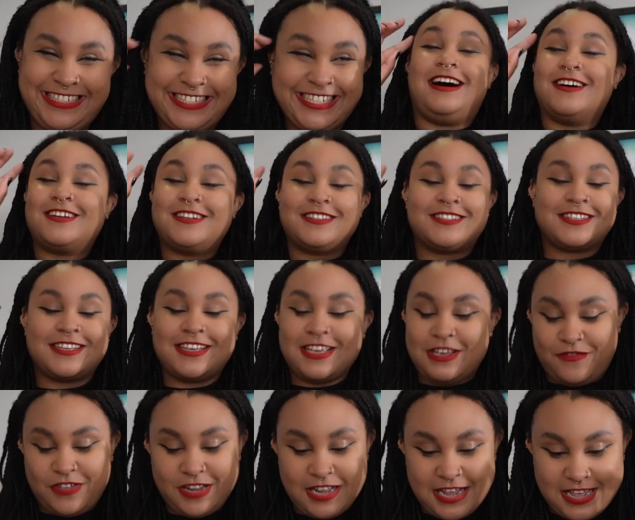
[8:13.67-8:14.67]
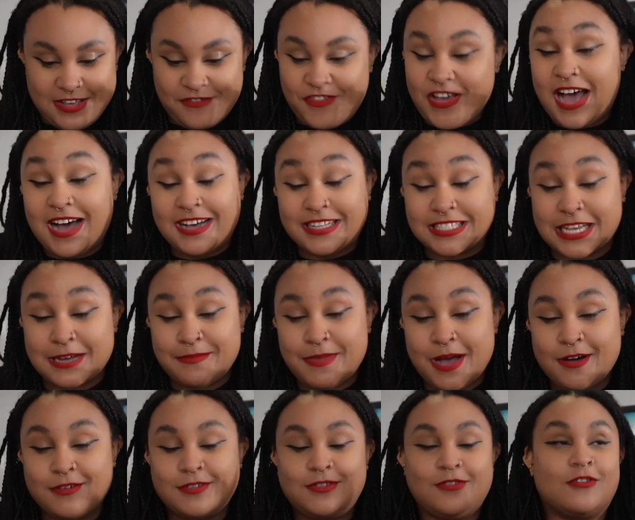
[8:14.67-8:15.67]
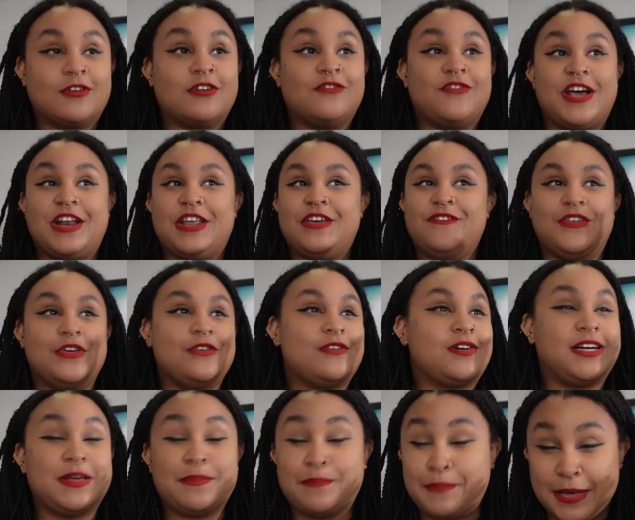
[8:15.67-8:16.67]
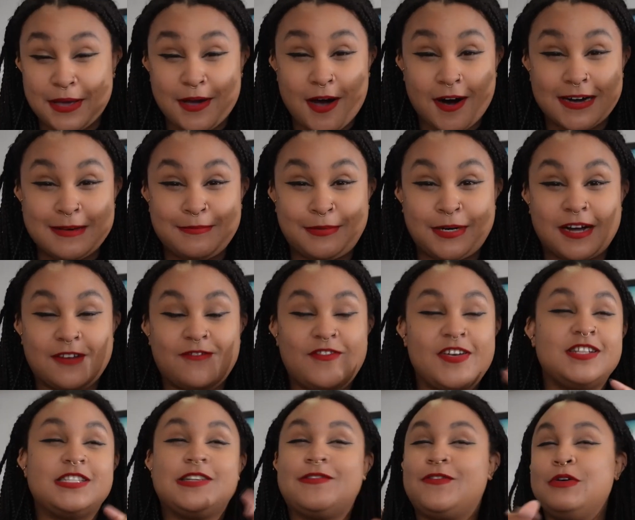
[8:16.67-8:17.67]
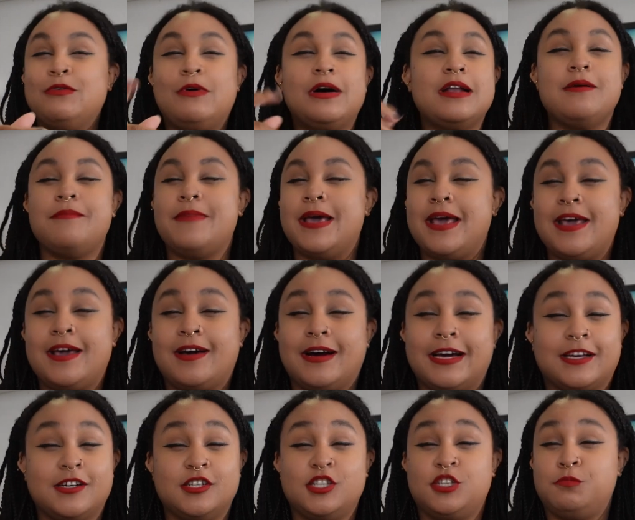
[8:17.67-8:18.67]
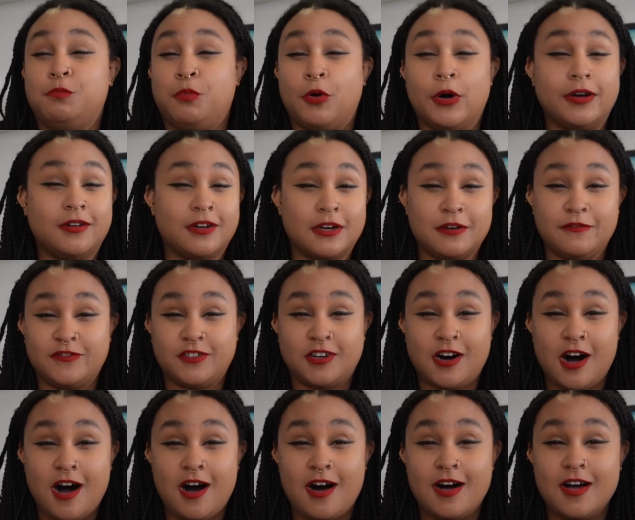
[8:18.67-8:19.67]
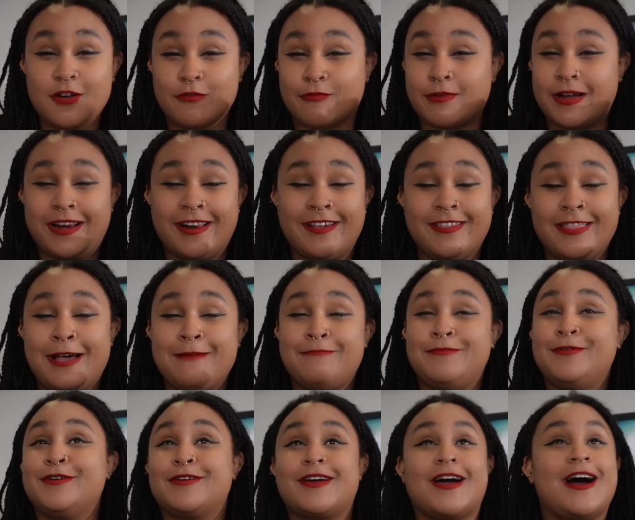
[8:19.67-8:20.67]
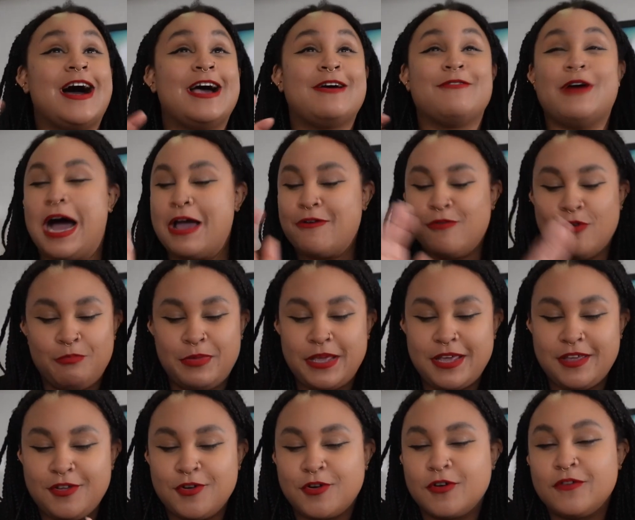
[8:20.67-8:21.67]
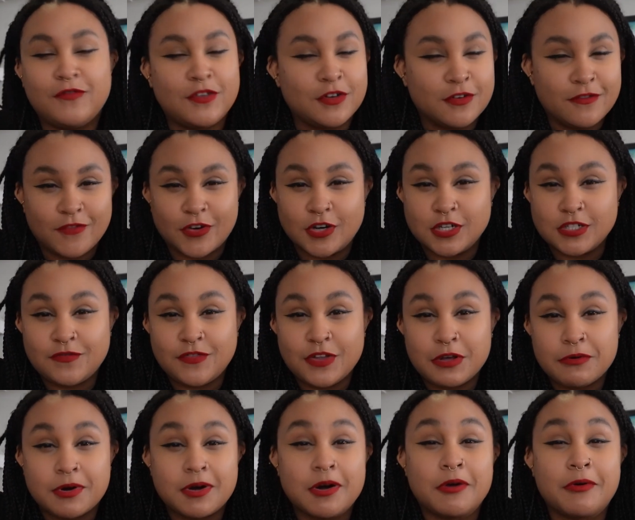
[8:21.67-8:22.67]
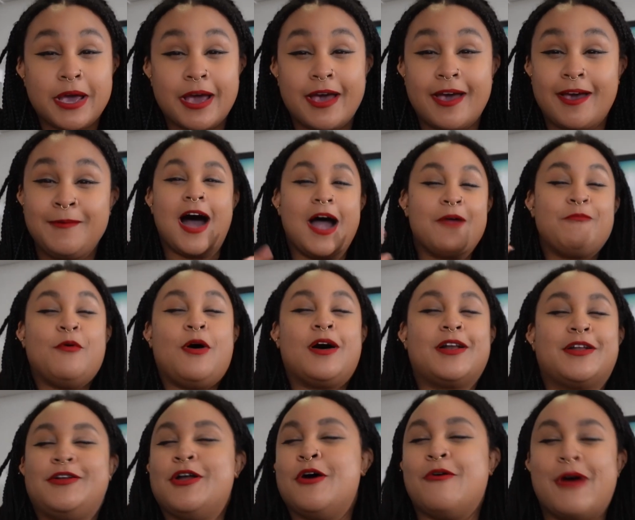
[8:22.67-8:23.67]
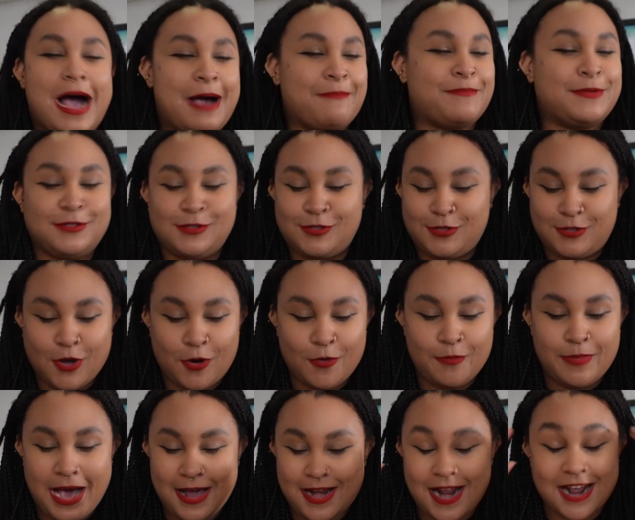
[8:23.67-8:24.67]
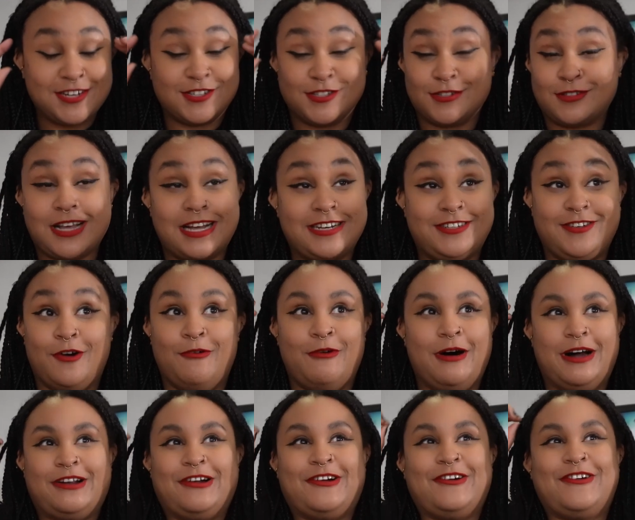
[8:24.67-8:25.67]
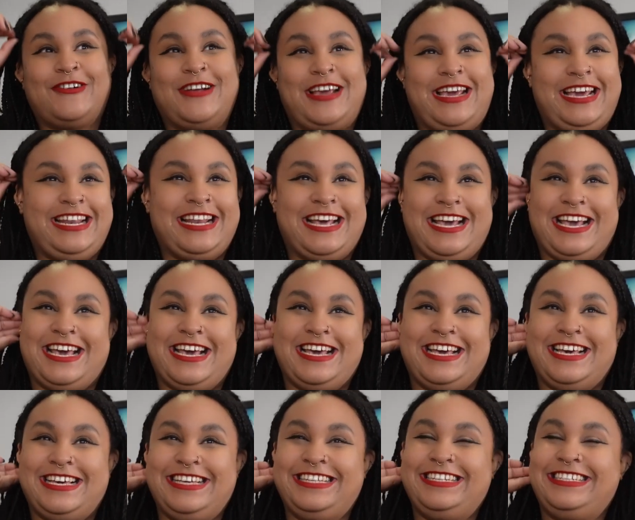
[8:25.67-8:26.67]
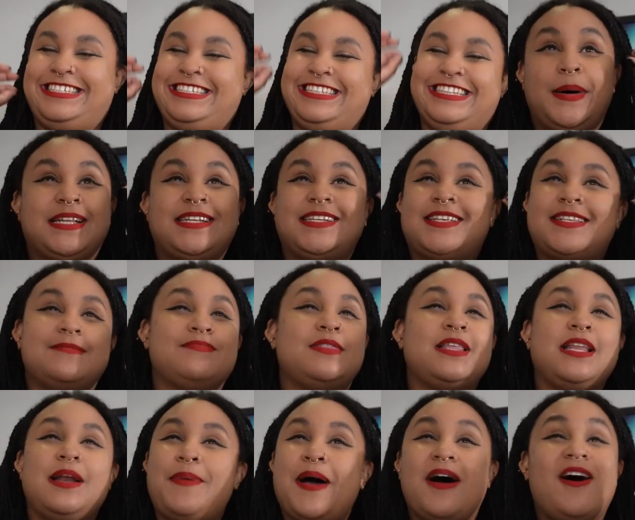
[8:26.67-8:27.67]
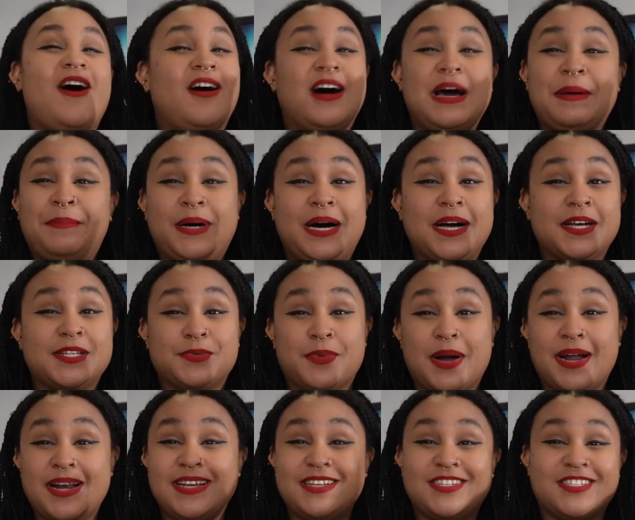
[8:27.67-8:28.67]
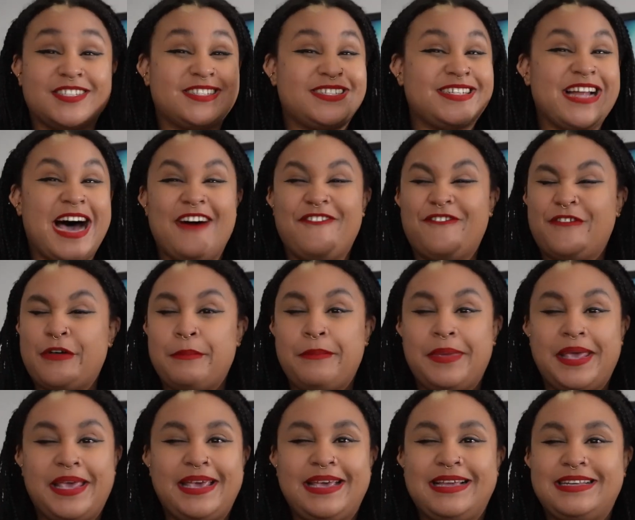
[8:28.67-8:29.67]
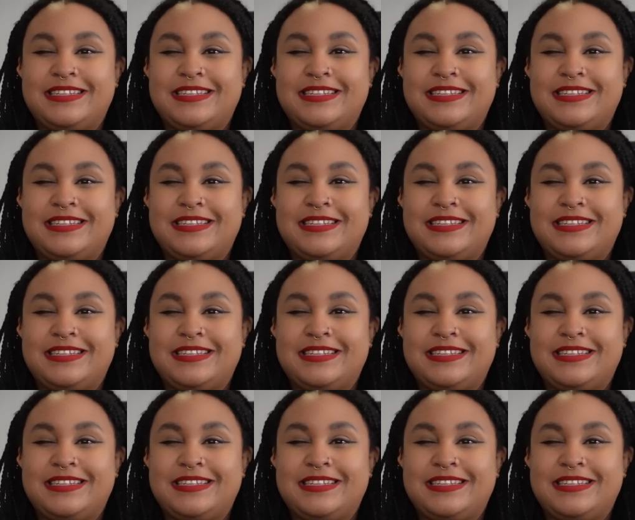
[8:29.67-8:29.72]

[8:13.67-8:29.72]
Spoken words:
Honestly, if it has come out, or if any of you are like big Holly Black fans, if you want to make like a spoiler vlog rating that book, I will be your first viewer, okay? I want to know what happened so bad. I don't want to read it. But it's something about Holly Black's writing just not for me.